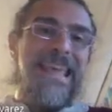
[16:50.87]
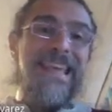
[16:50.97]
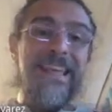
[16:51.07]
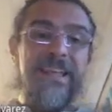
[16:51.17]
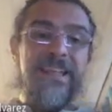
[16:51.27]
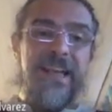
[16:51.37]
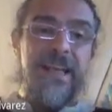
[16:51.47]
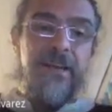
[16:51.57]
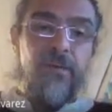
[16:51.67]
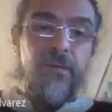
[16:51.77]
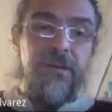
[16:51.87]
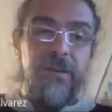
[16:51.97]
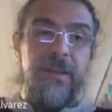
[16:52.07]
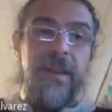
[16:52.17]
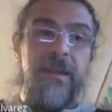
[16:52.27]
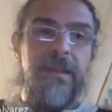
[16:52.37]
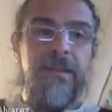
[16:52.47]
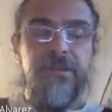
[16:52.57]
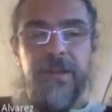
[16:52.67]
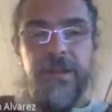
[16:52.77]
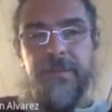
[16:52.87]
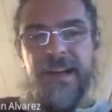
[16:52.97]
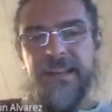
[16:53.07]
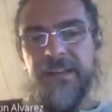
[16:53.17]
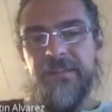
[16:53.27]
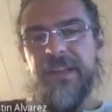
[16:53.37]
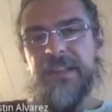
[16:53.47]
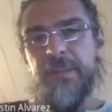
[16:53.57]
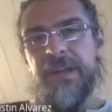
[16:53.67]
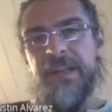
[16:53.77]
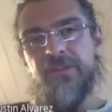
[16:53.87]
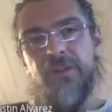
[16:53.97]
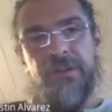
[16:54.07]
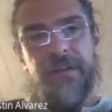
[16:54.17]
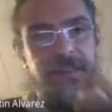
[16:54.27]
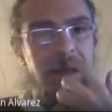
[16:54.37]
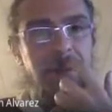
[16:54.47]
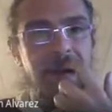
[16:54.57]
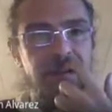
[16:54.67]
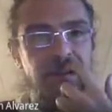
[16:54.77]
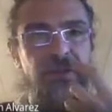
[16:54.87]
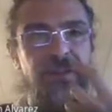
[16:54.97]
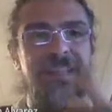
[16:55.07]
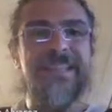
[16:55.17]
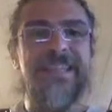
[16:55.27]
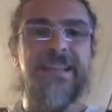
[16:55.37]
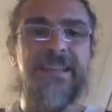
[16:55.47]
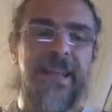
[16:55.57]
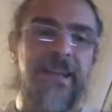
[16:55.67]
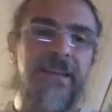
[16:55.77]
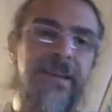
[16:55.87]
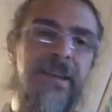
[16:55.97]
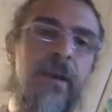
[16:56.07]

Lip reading: Initially, when the magnetic field is very strong in NMR, so the initial state